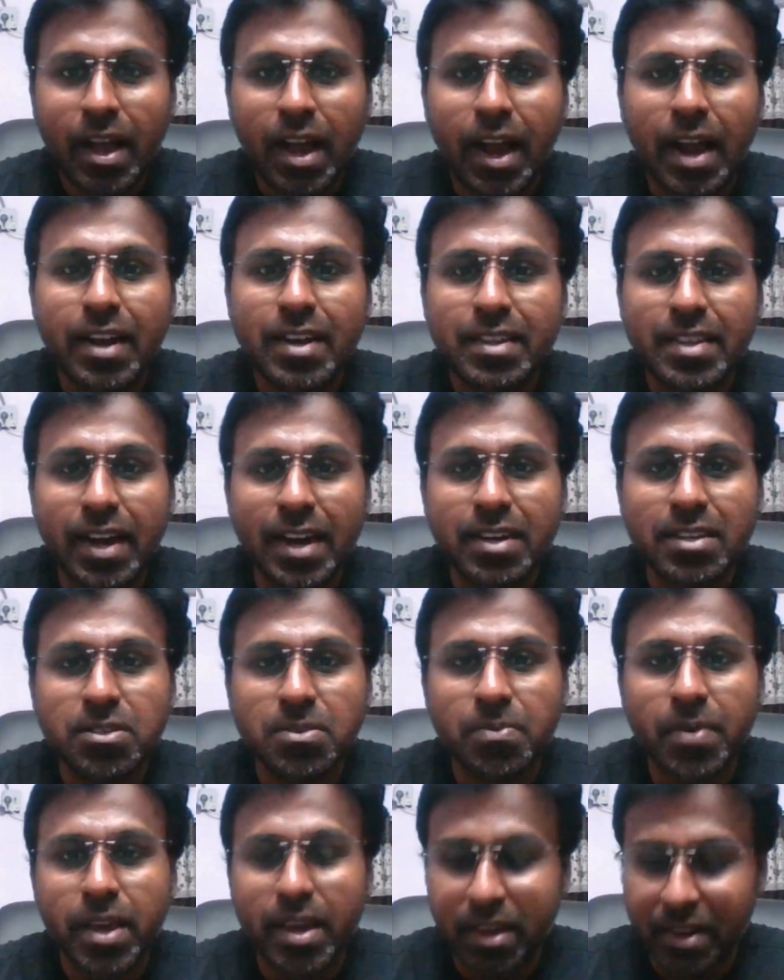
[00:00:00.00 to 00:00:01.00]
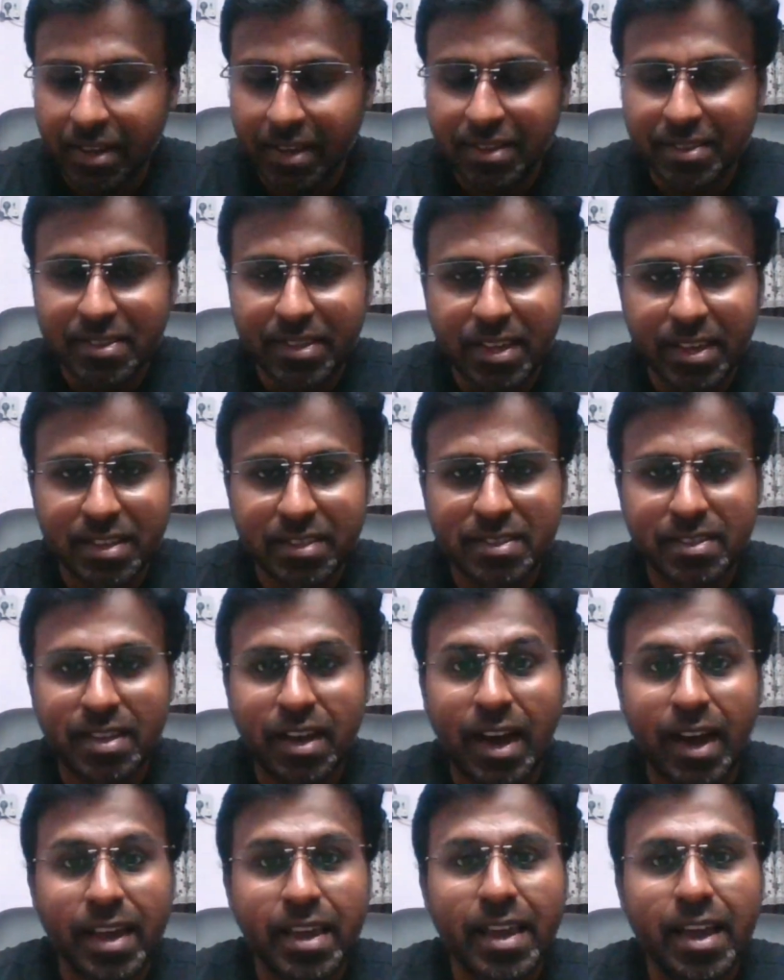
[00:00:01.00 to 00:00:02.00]
And that is where he says,
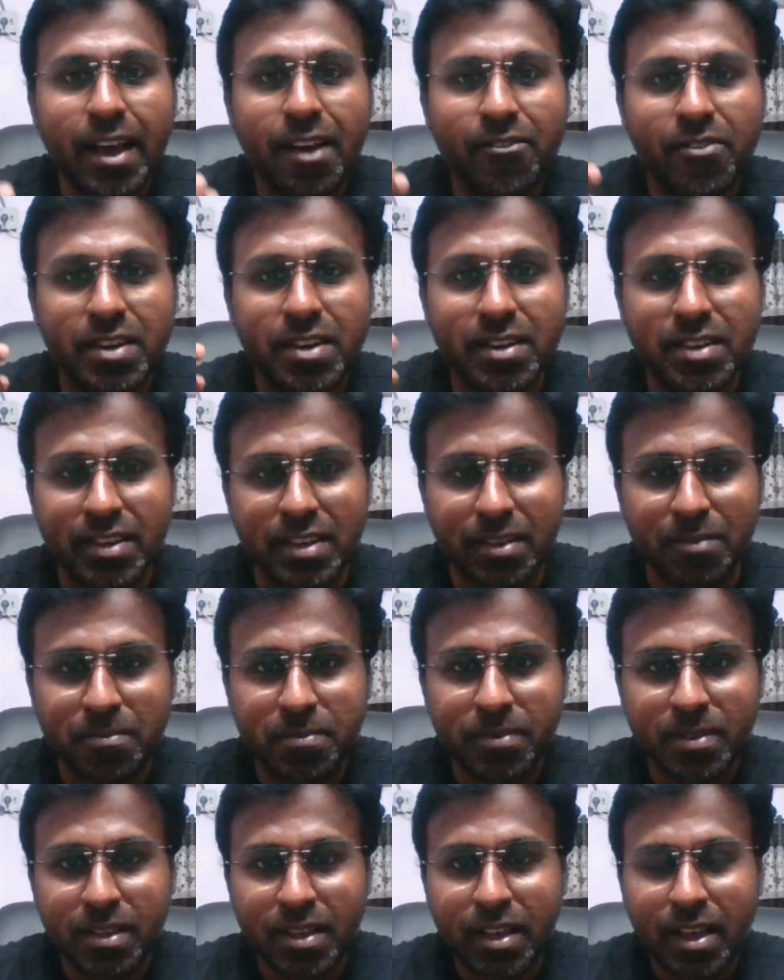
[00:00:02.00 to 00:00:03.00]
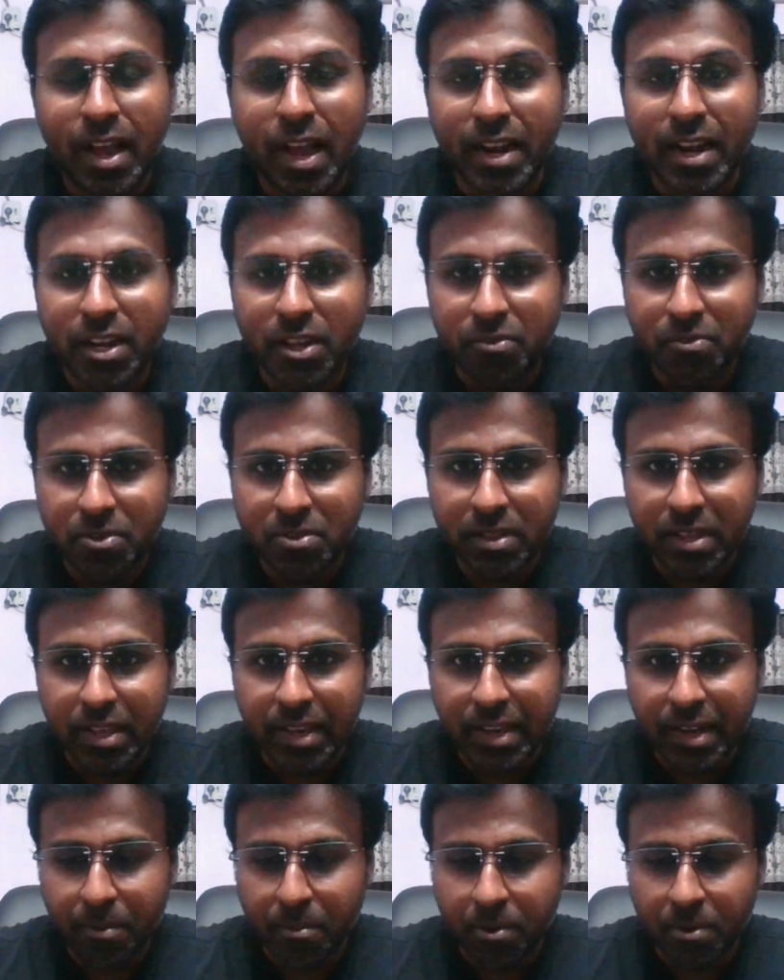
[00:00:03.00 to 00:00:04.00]
I have a dream. And if you
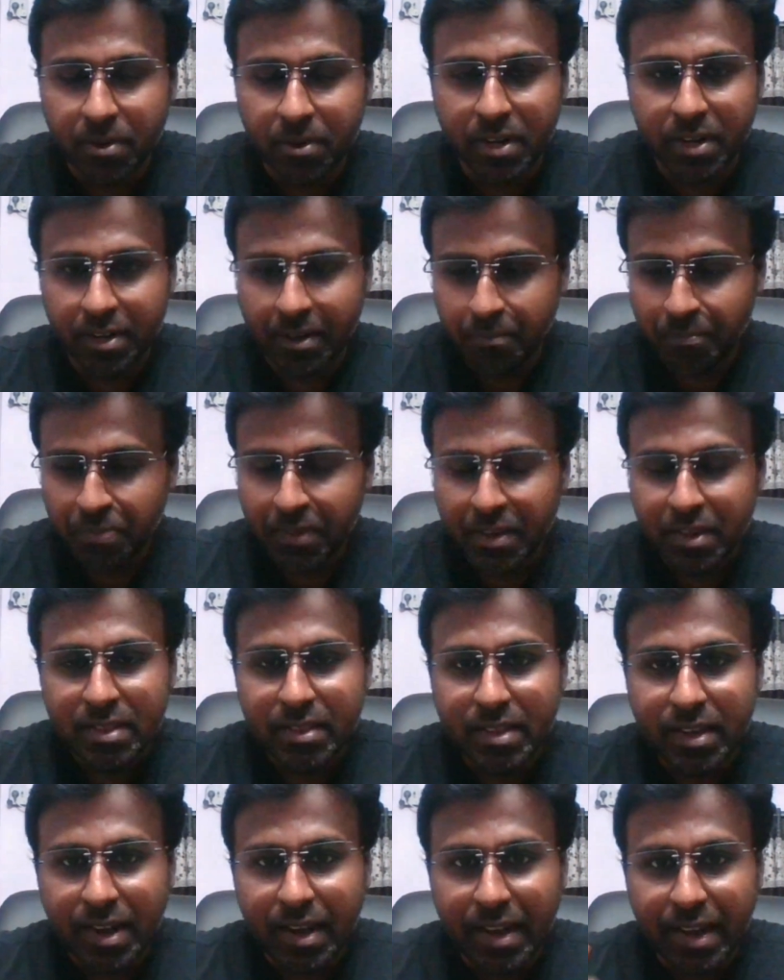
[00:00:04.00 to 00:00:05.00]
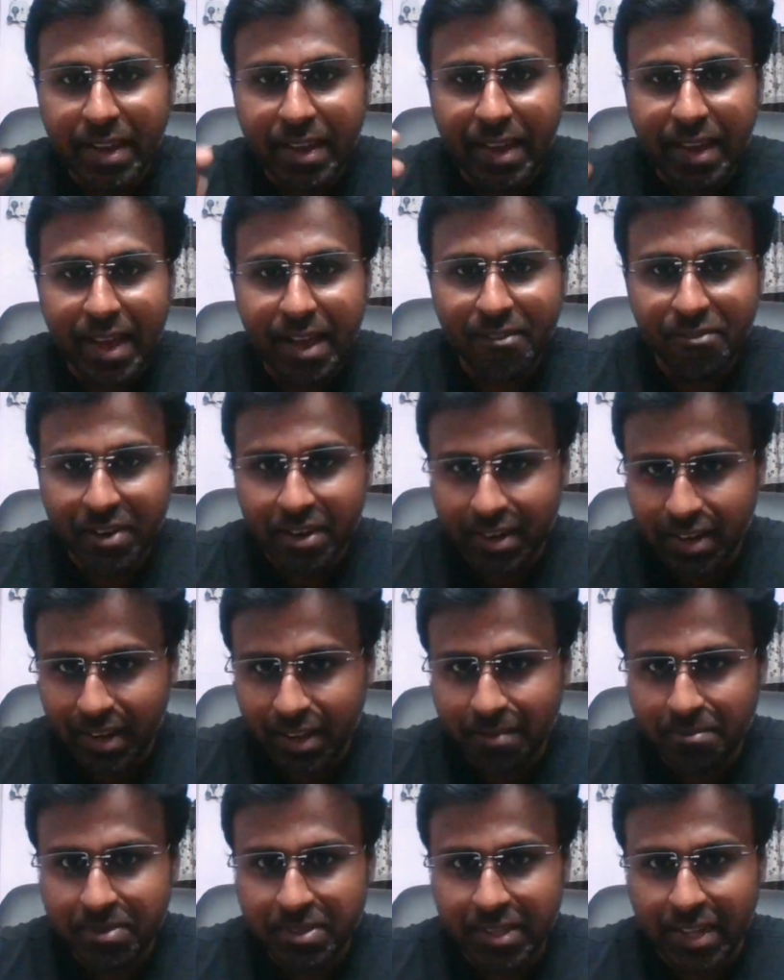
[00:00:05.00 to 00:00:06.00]
think about it, the I have a
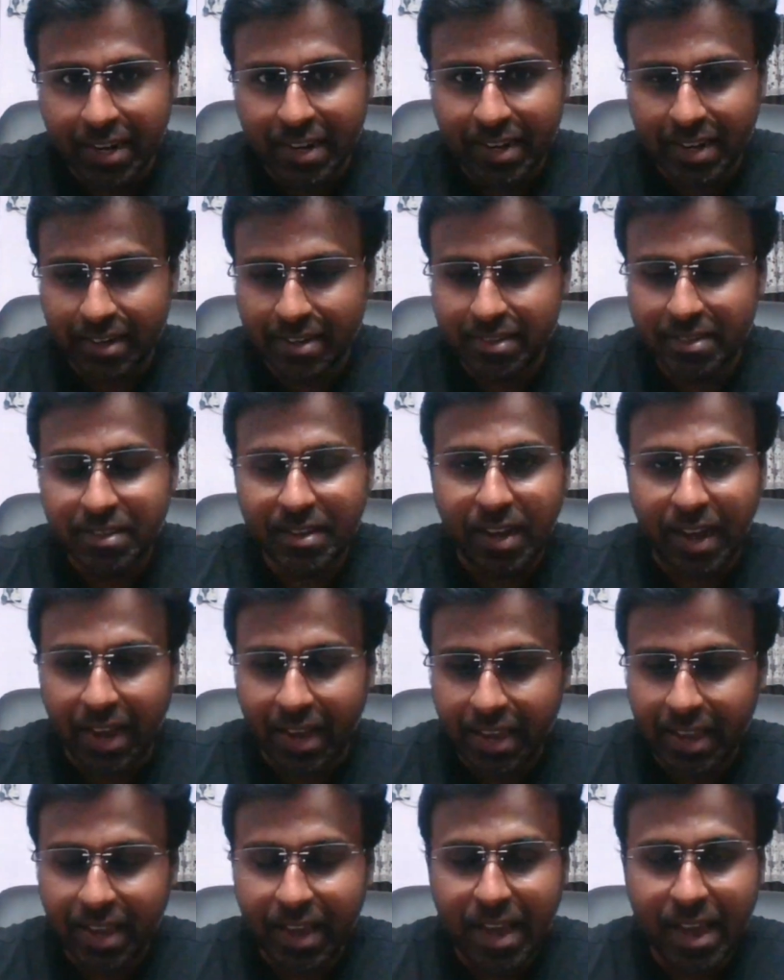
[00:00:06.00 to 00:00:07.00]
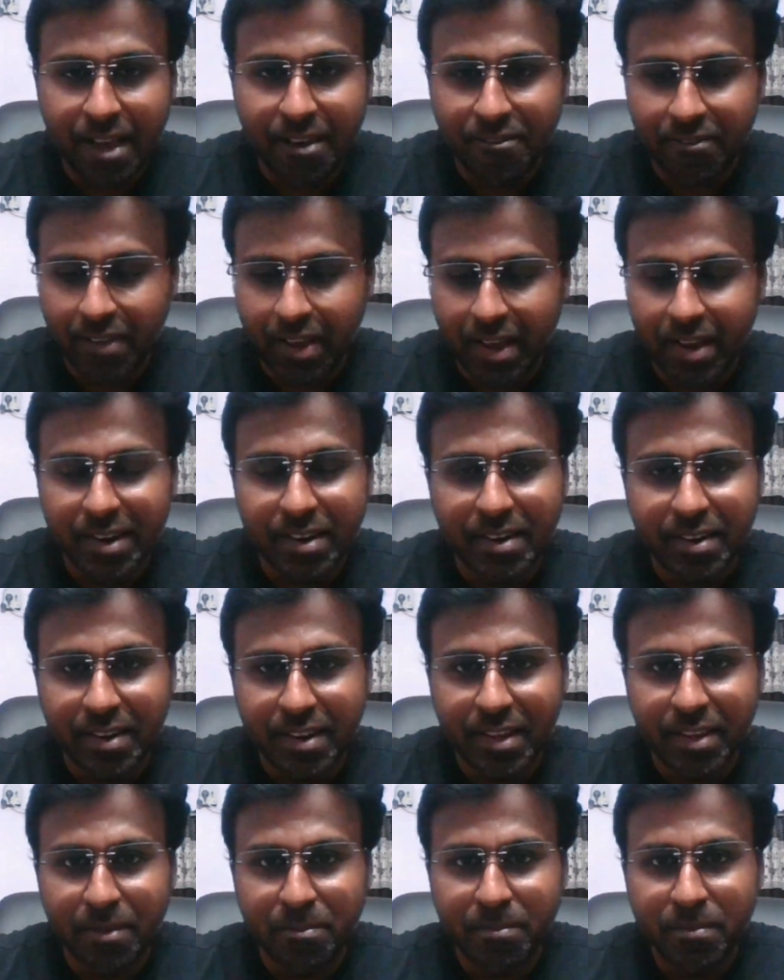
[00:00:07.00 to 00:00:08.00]
dream sentence, I have a
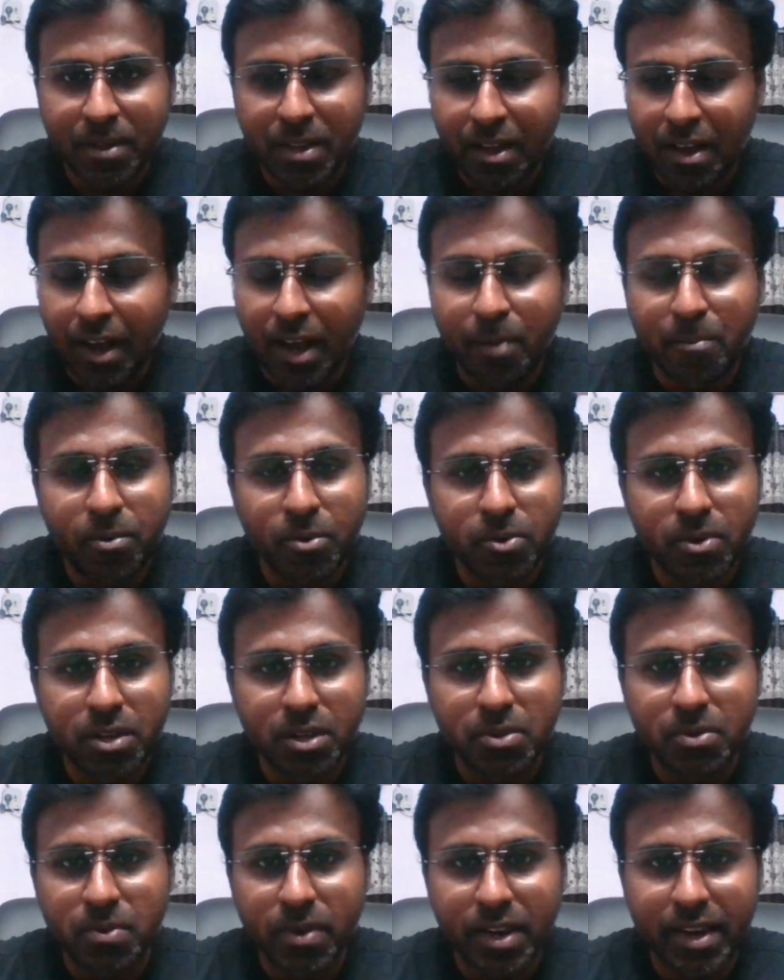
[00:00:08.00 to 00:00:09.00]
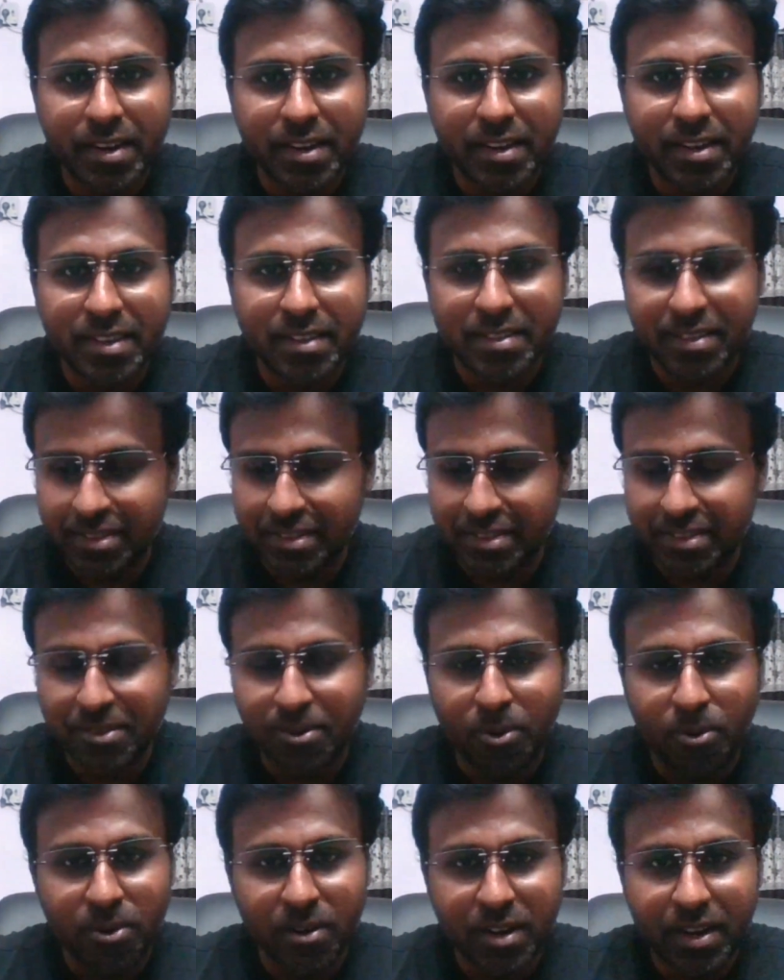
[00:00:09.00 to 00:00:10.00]
dream about uniting this
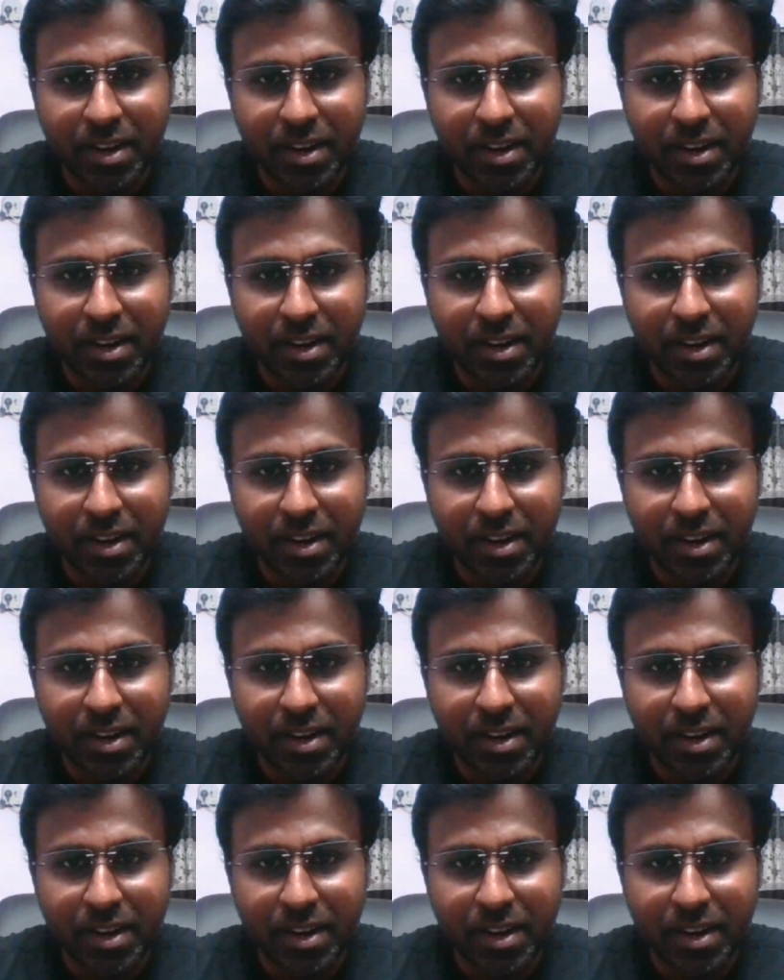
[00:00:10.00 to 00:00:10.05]
whole